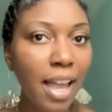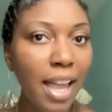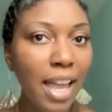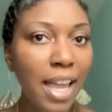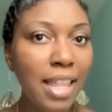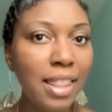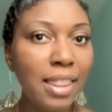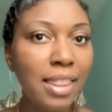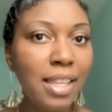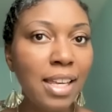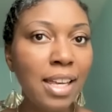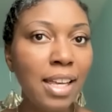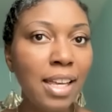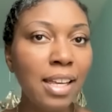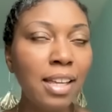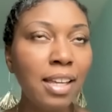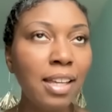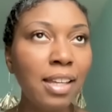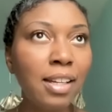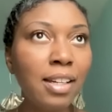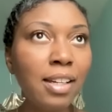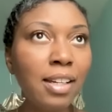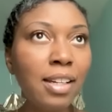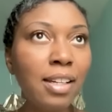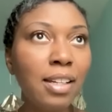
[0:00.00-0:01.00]
and
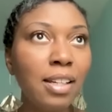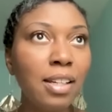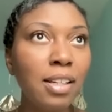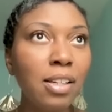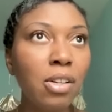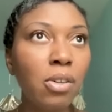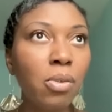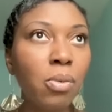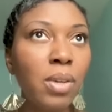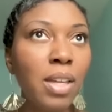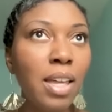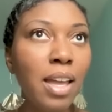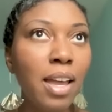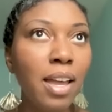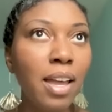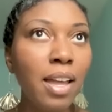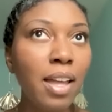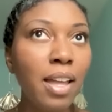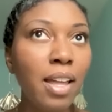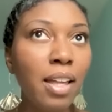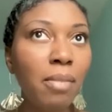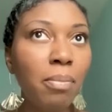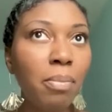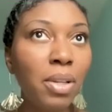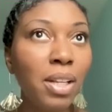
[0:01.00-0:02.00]
then we
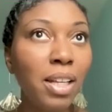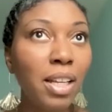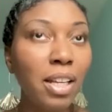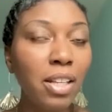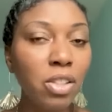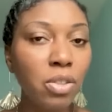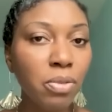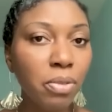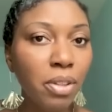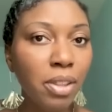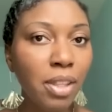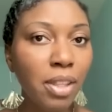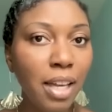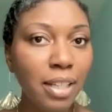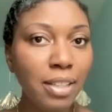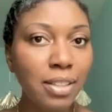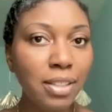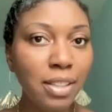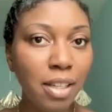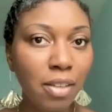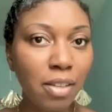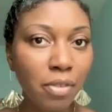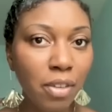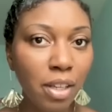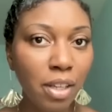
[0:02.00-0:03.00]
had plans for
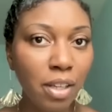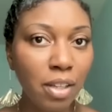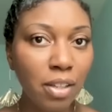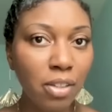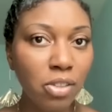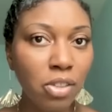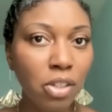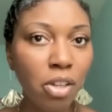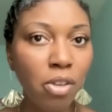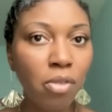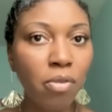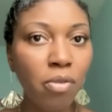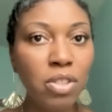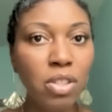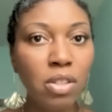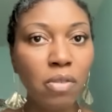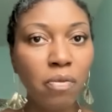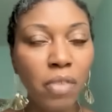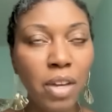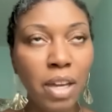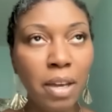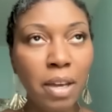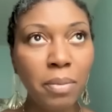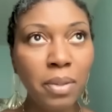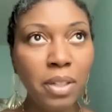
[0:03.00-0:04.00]
thanksgiving to go visit
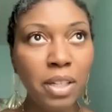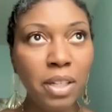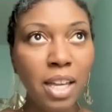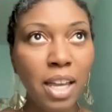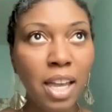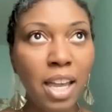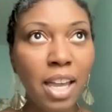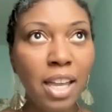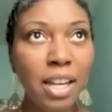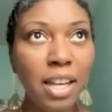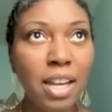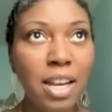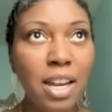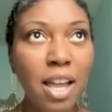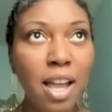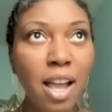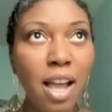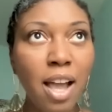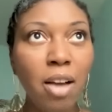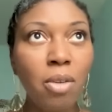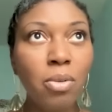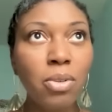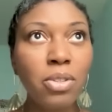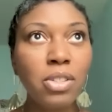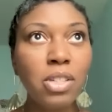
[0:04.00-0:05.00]
family and
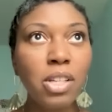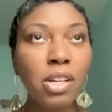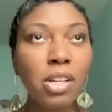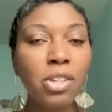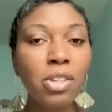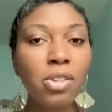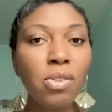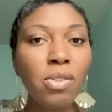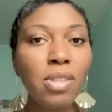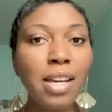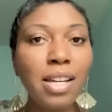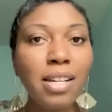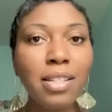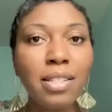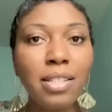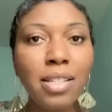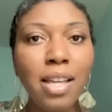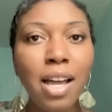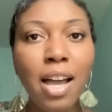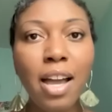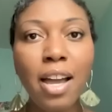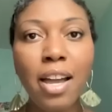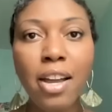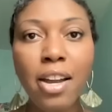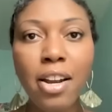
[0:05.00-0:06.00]
i will tell you that
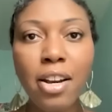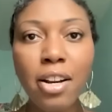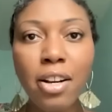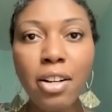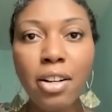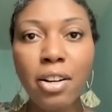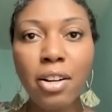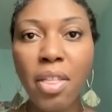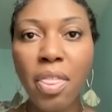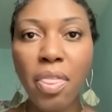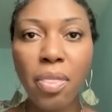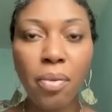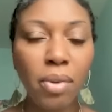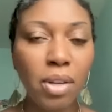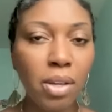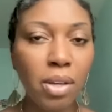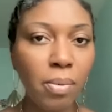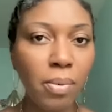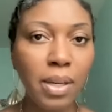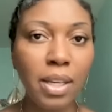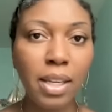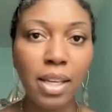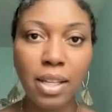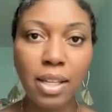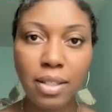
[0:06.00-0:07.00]
entire three
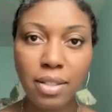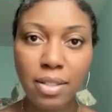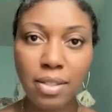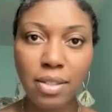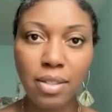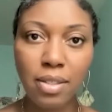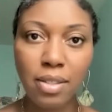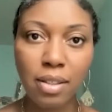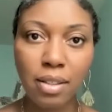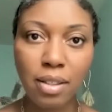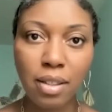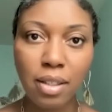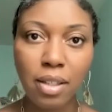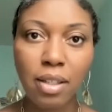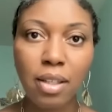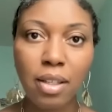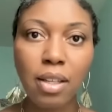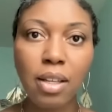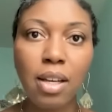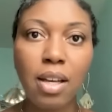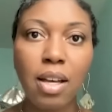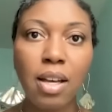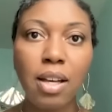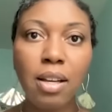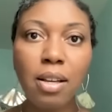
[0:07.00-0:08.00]
weeks
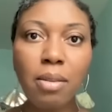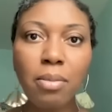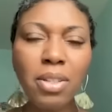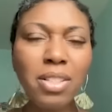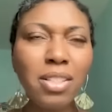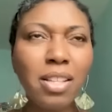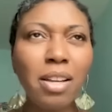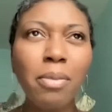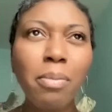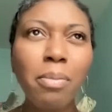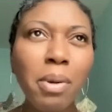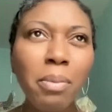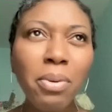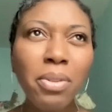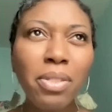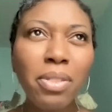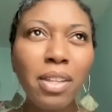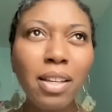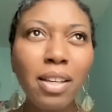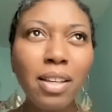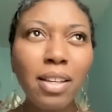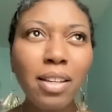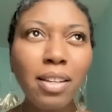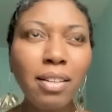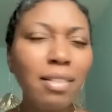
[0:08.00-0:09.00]
because um, I remember
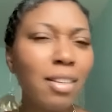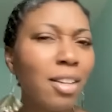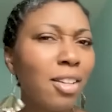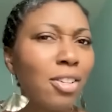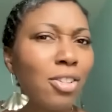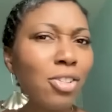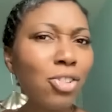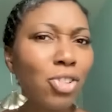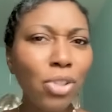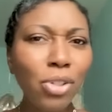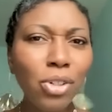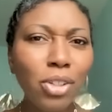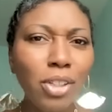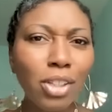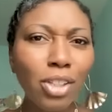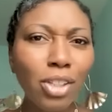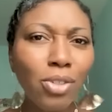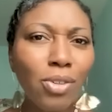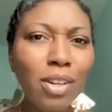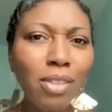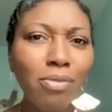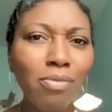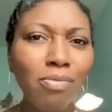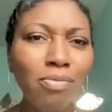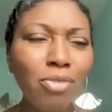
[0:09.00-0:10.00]
thinking, surely
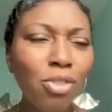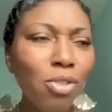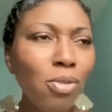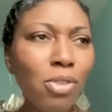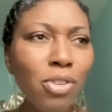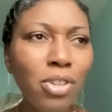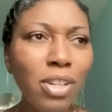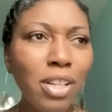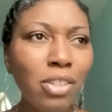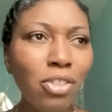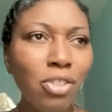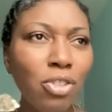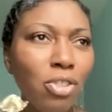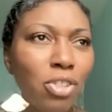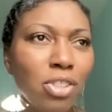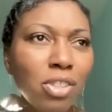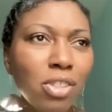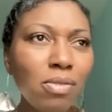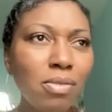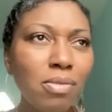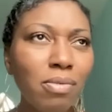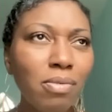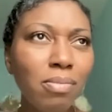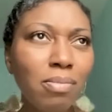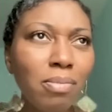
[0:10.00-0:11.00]
you can you need you
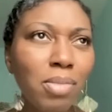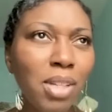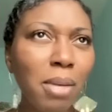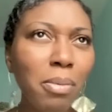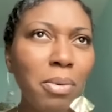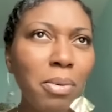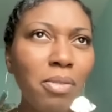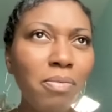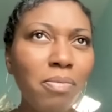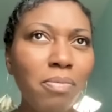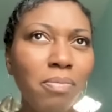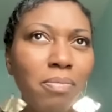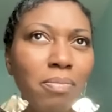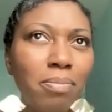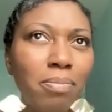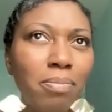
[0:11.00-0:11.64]
should be able to